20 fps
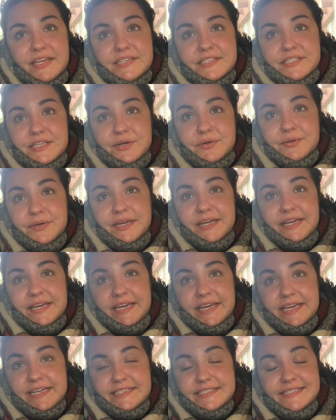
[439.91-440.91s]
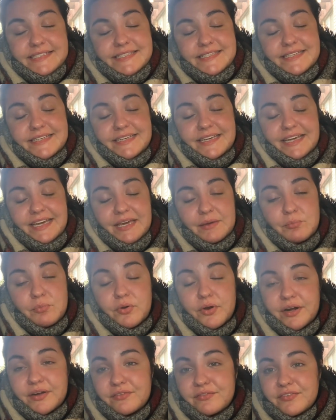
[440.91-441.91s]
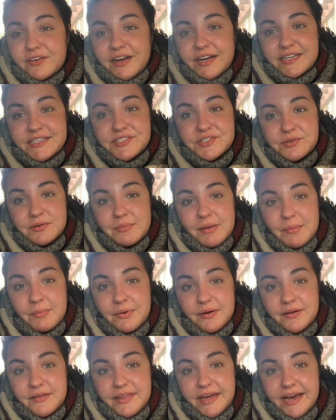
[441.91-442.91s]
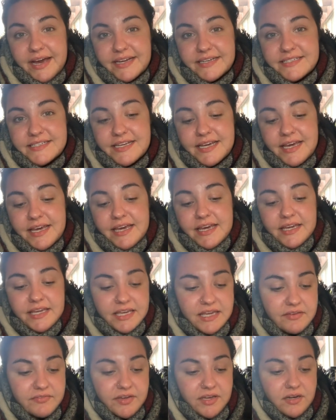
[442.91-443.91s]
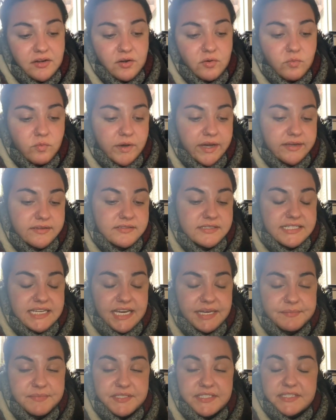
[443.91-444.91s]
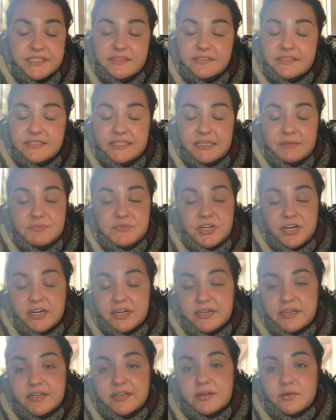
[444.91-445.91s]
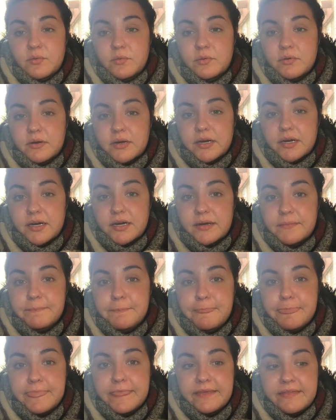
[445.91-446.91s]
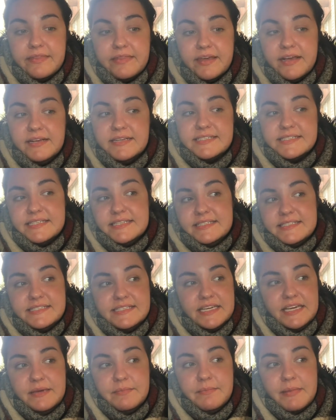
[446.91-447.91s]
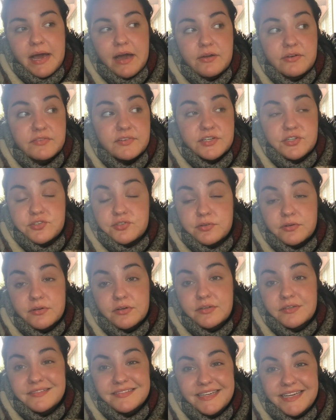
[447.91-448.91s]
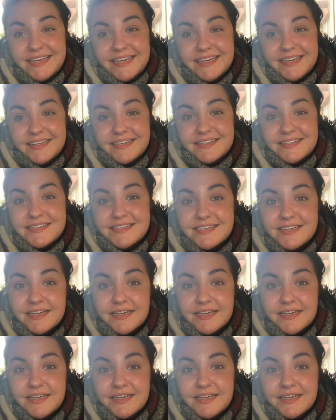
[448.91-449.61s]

So it's important for us to remember that even when times seem dark or things seem out of control and